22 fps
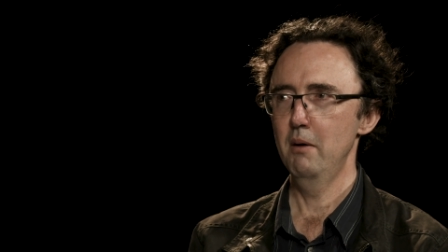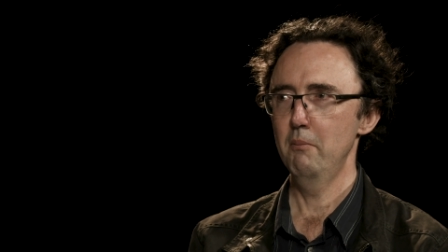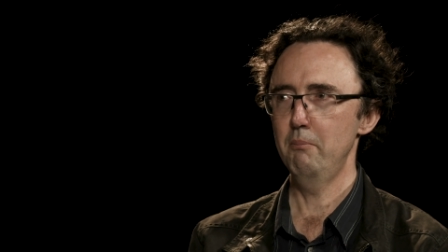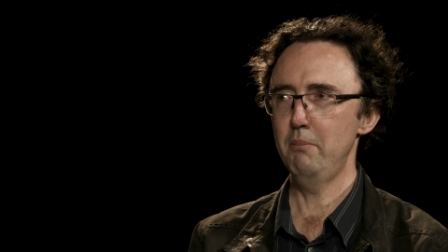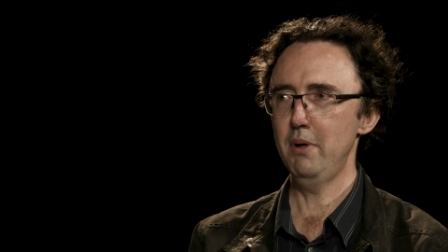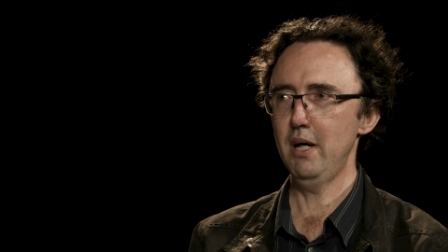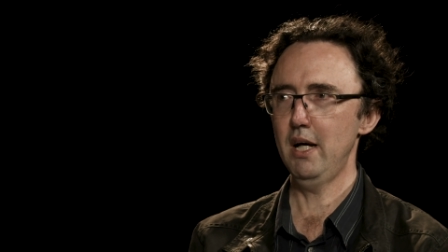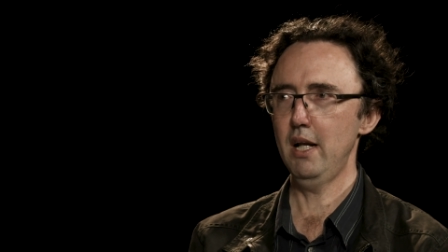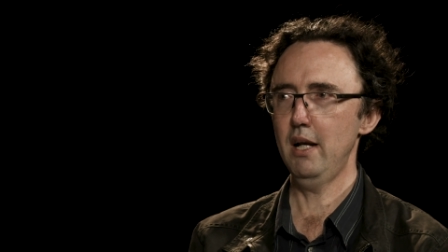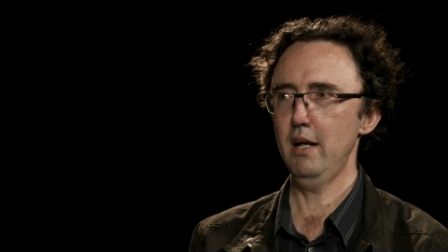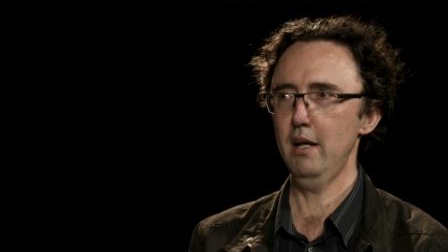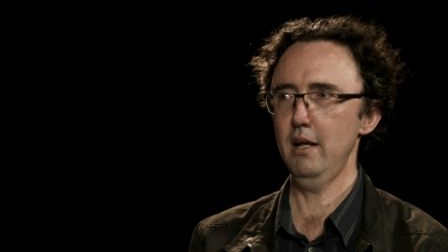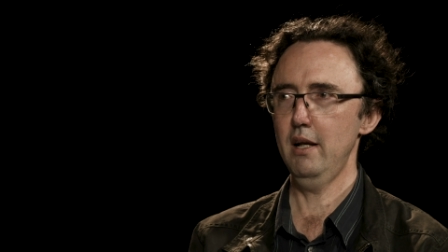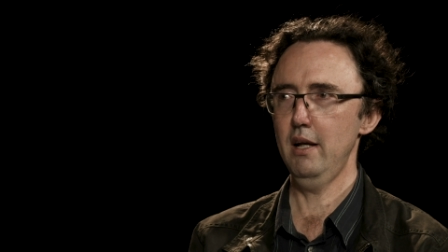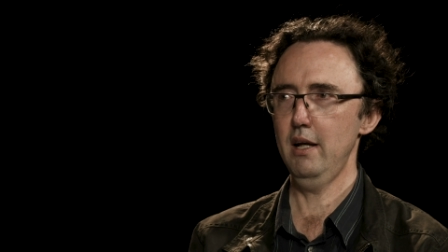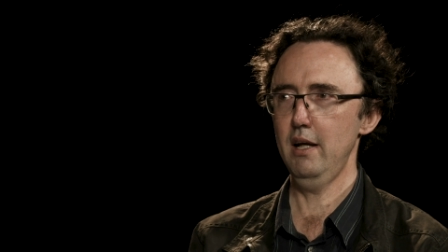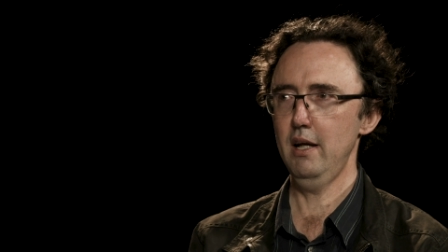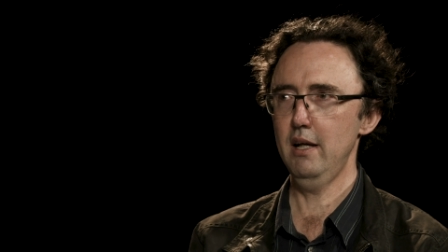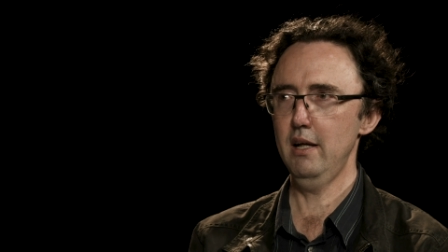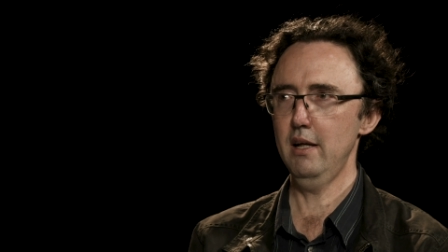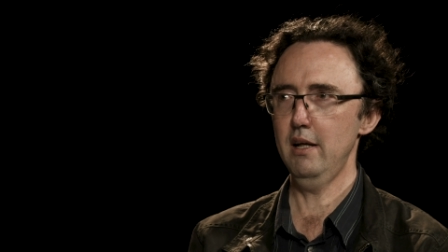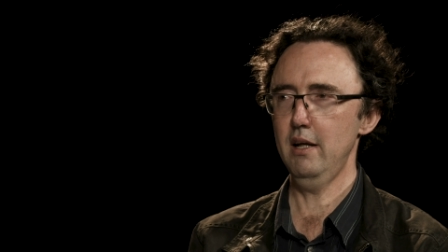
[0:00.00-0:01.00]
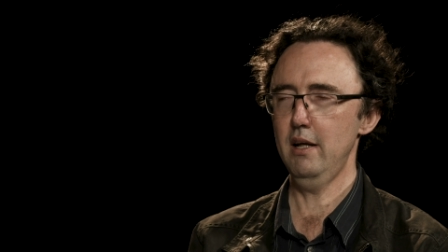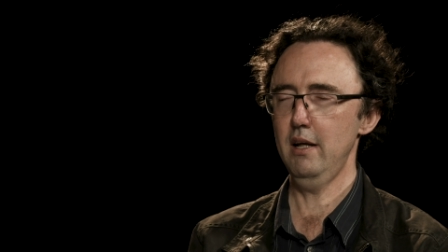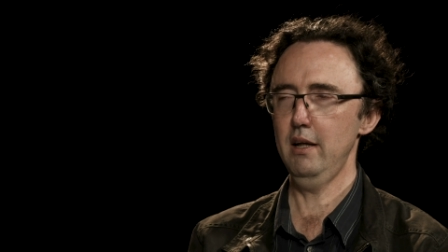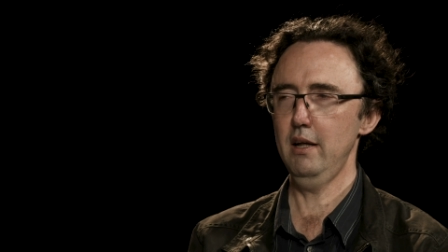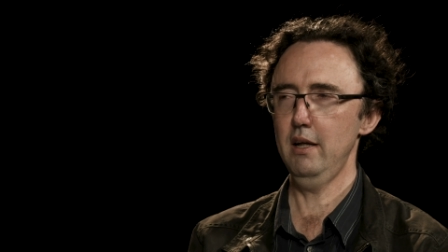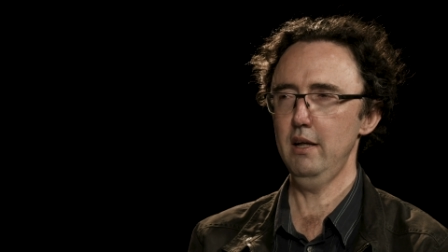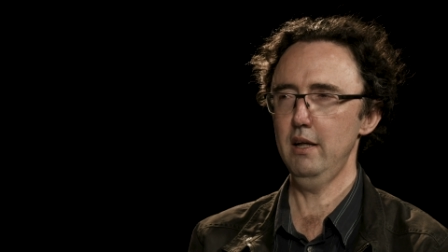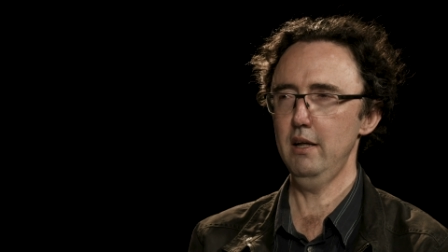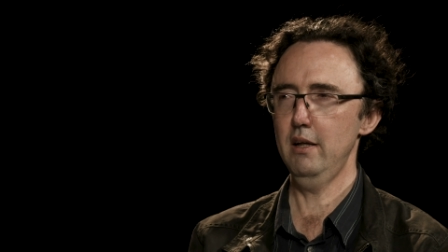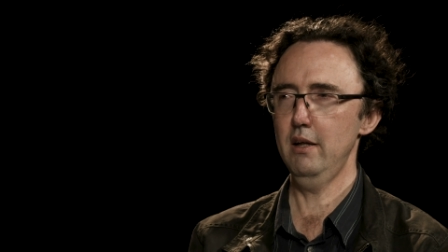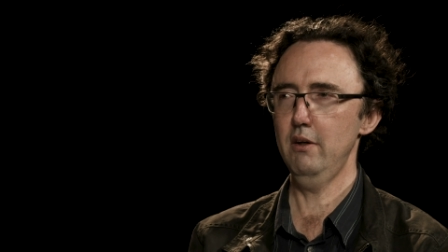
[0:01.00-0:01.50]
but it
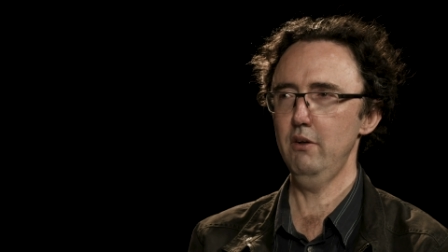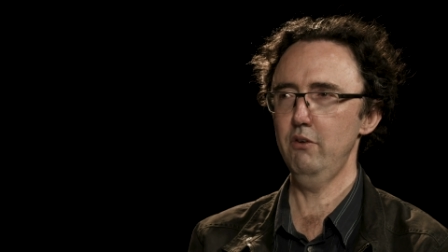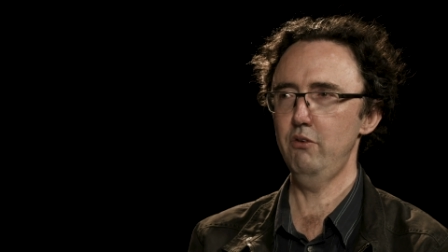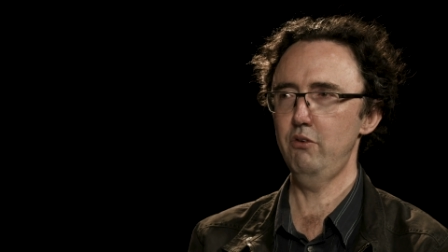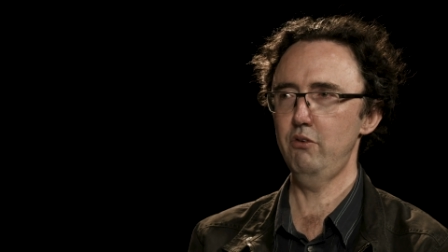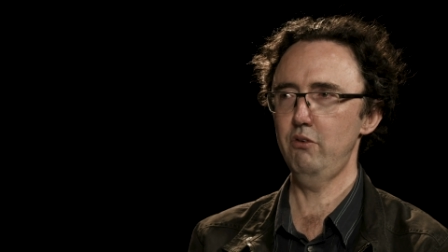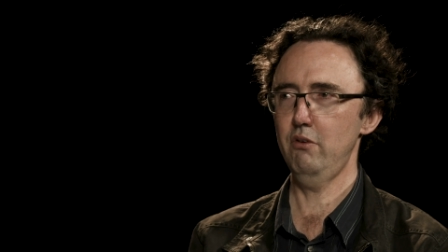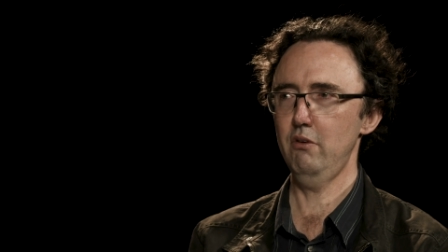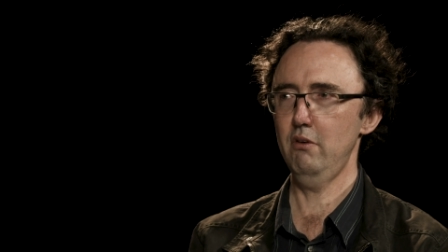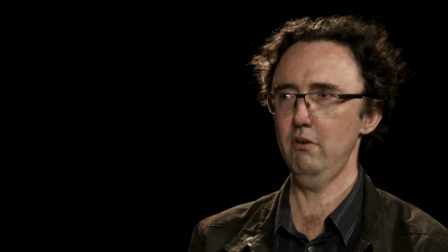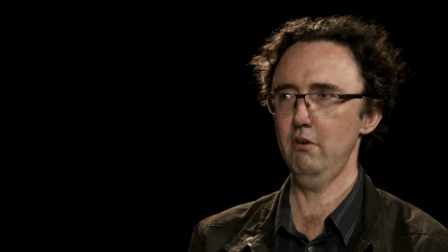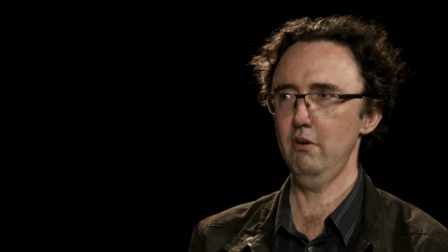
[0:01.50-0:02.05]
is